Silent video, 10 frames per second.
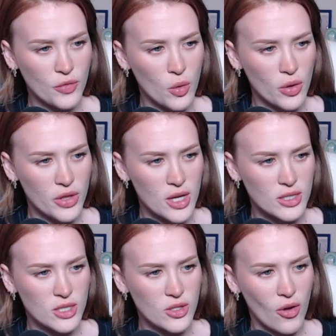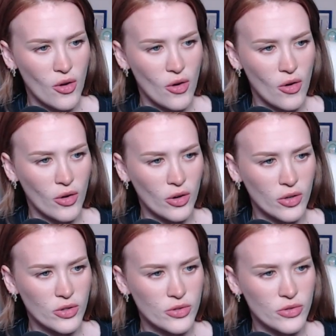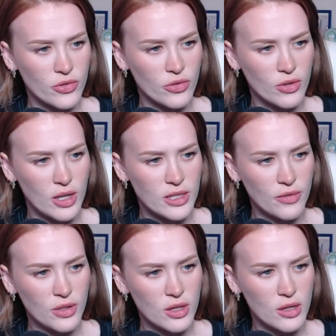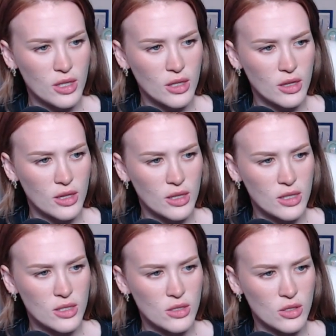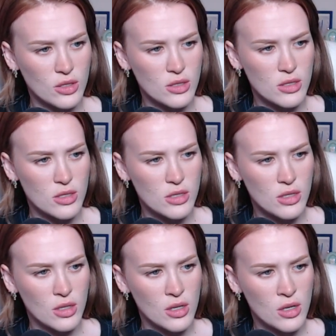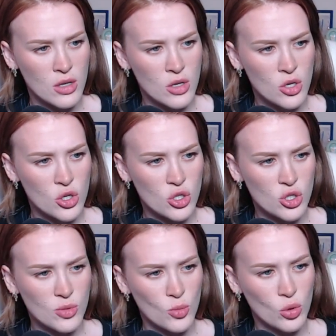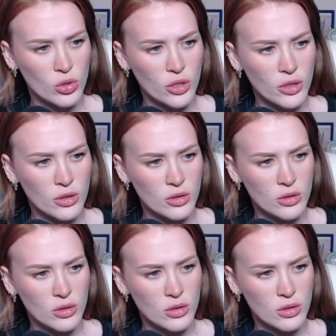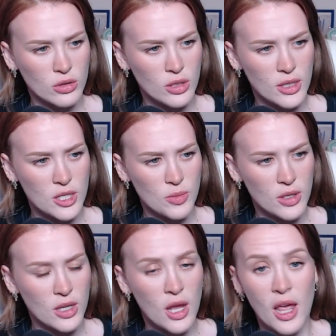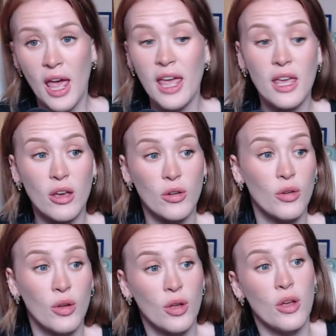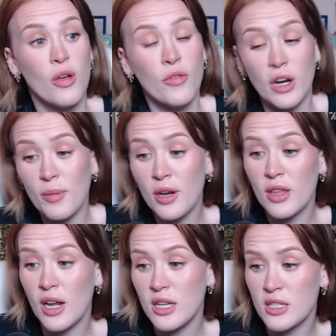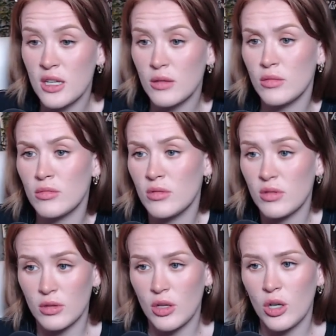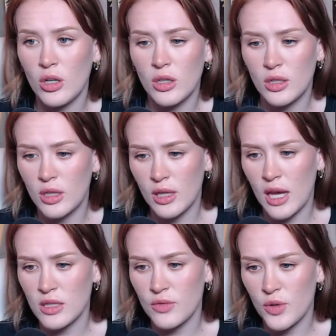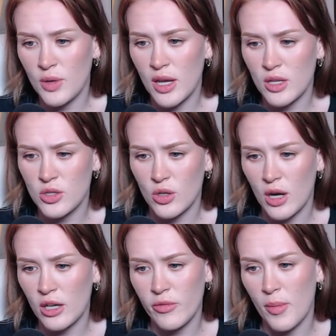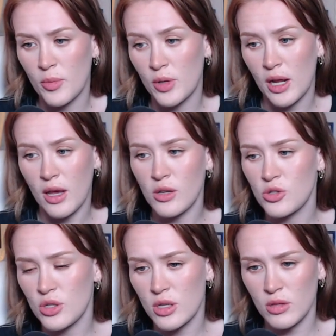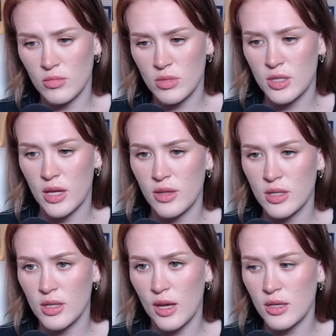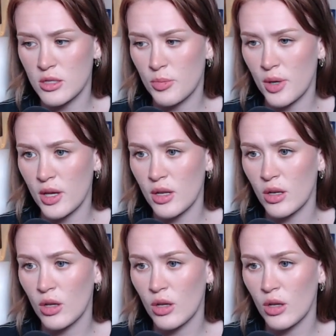for the stars. I definitely think that this looks smaller than this one. Hey, for anybody that hasn't heard the last few days, or I don't even remember when I actually said this last, but